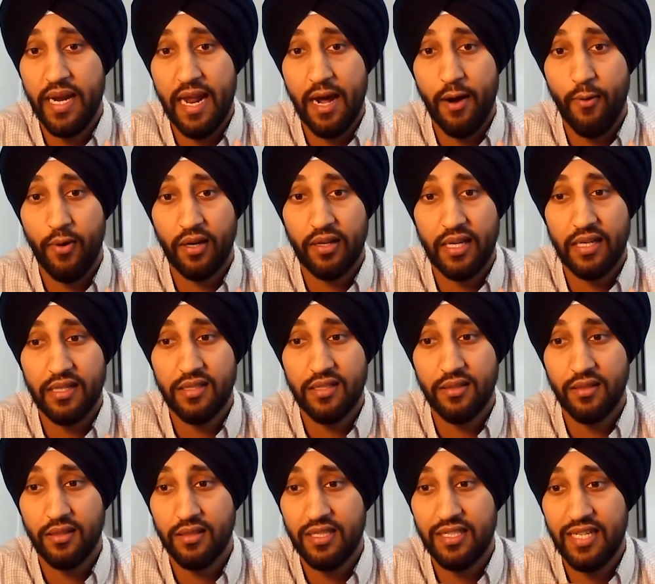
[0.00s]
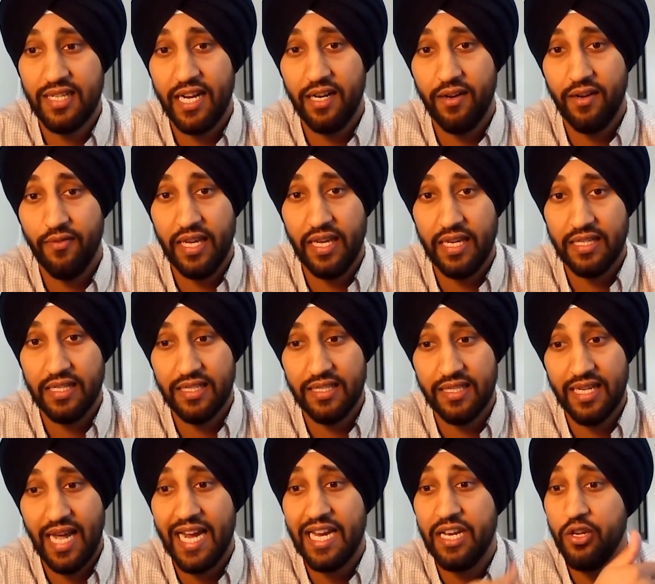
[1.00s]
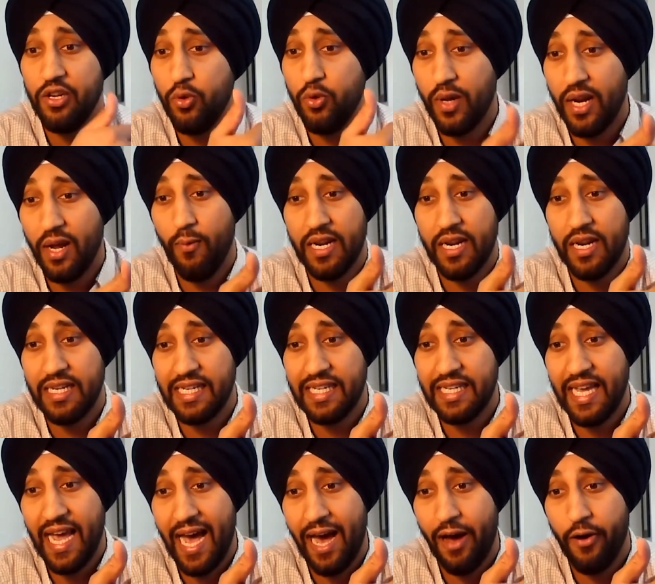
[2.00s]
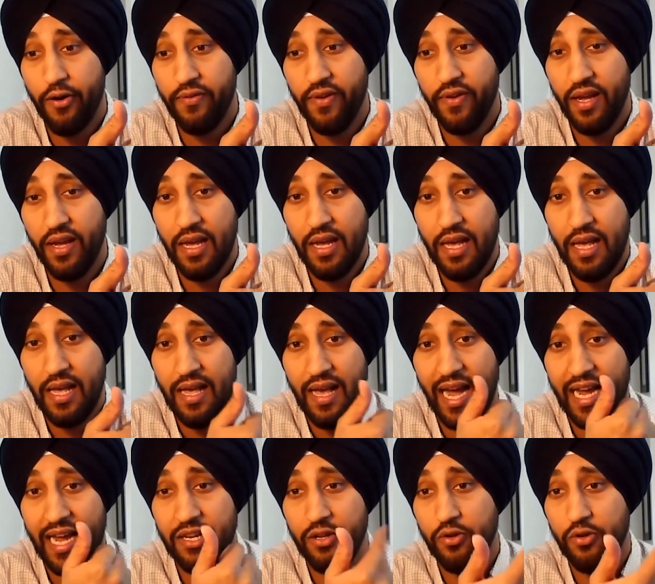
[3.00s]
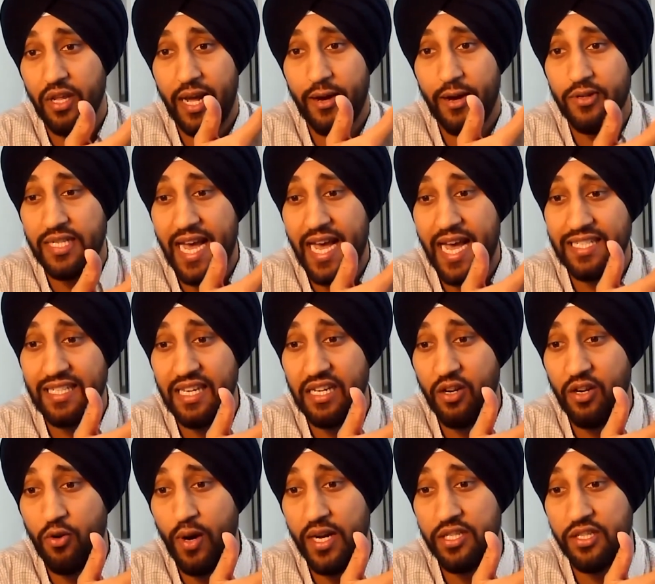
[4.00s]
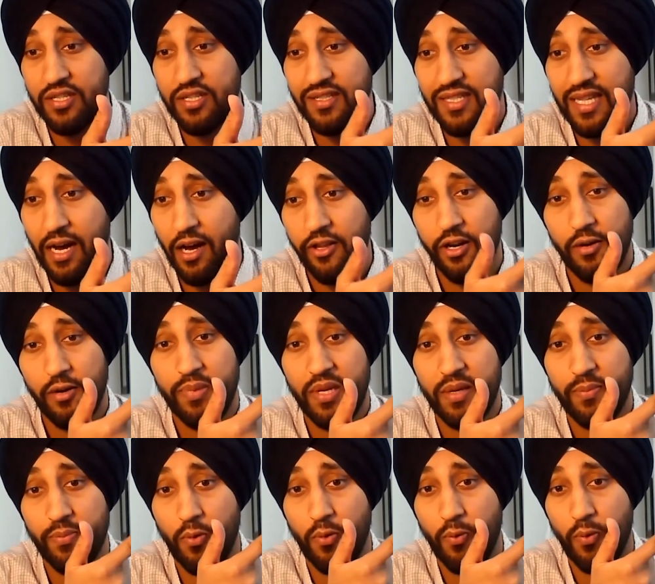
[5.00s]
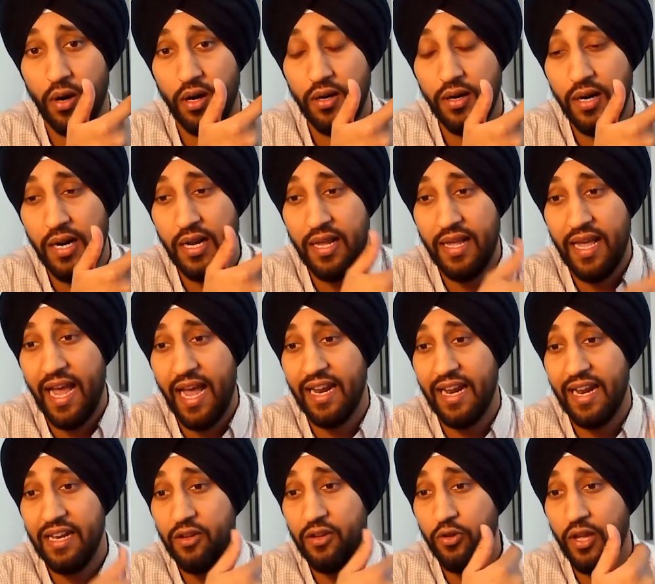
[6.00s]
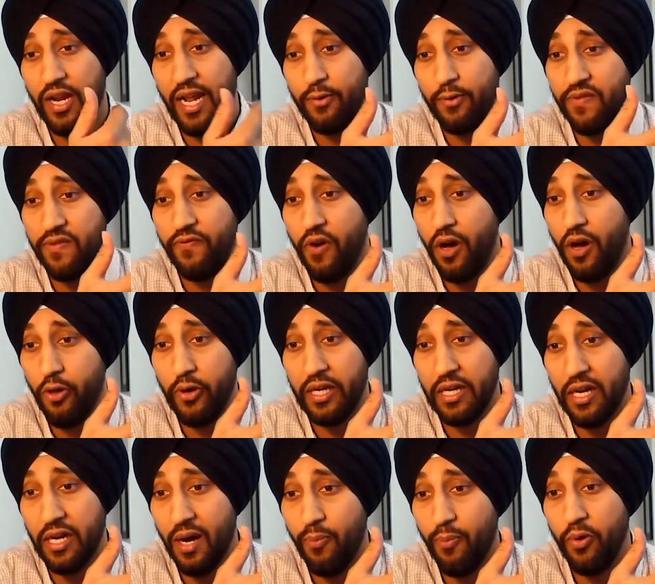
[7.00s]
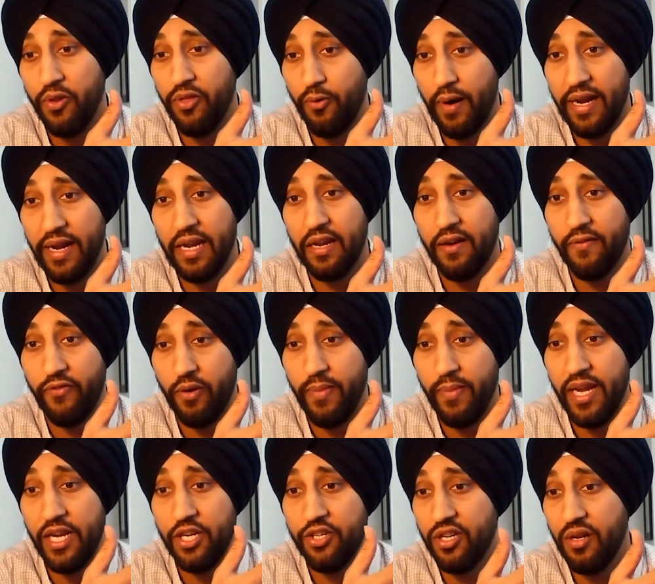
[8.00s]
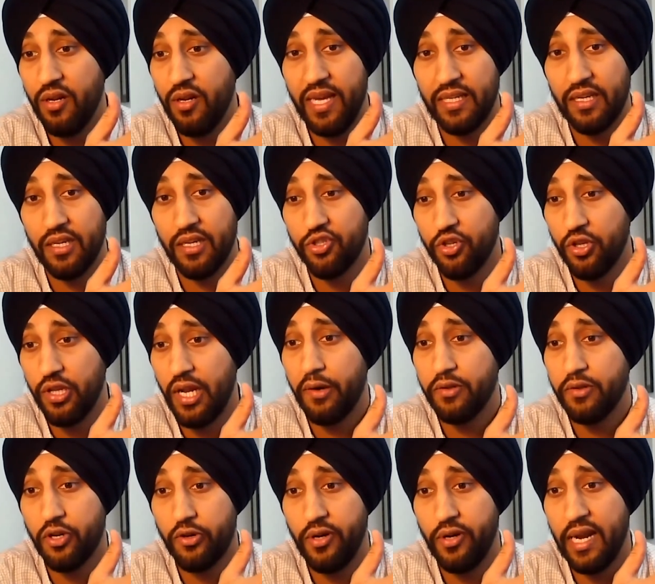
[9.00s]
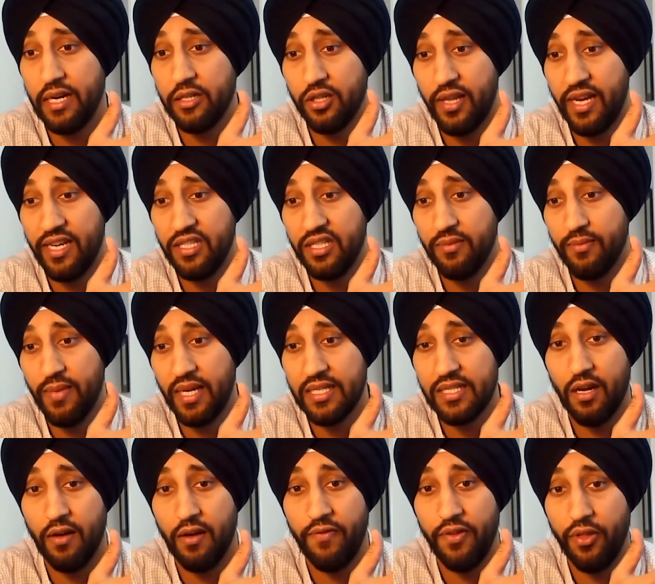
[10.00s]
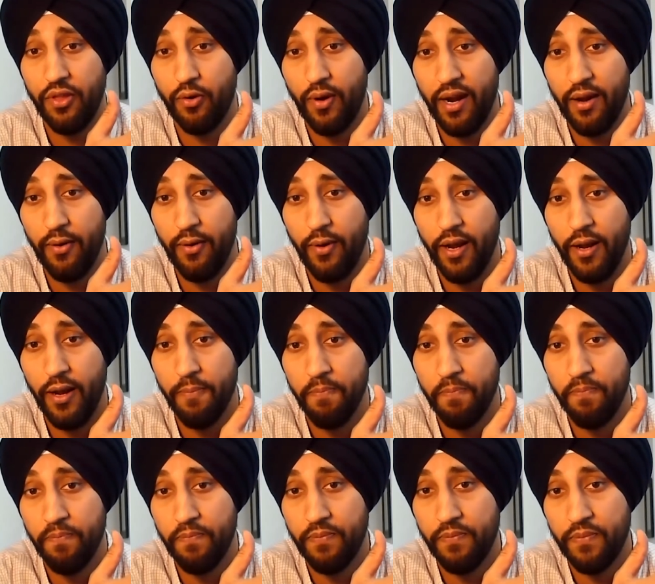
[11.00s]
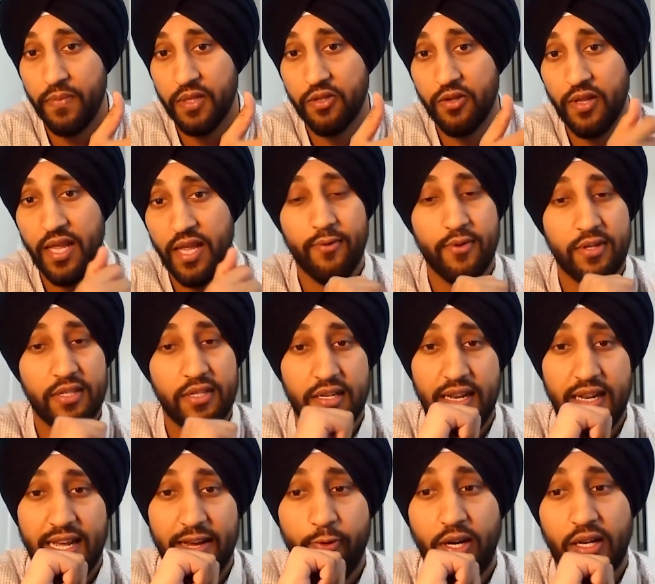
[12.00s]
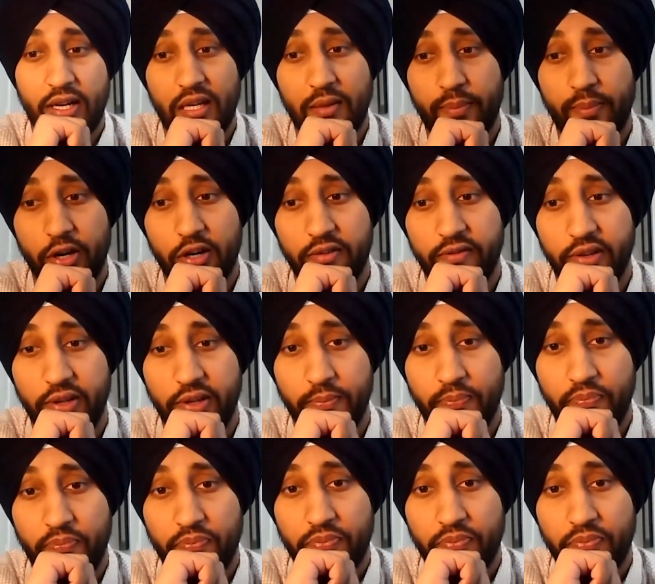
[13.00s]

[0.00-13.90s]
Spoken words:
networking side of things, is I knew what I wanted to get out of it. I knew that I was asking questions that other people weren't. And I knew that I was following up with the right information and making sure that I was credentializing myself in the right way. So that was the networking part of it.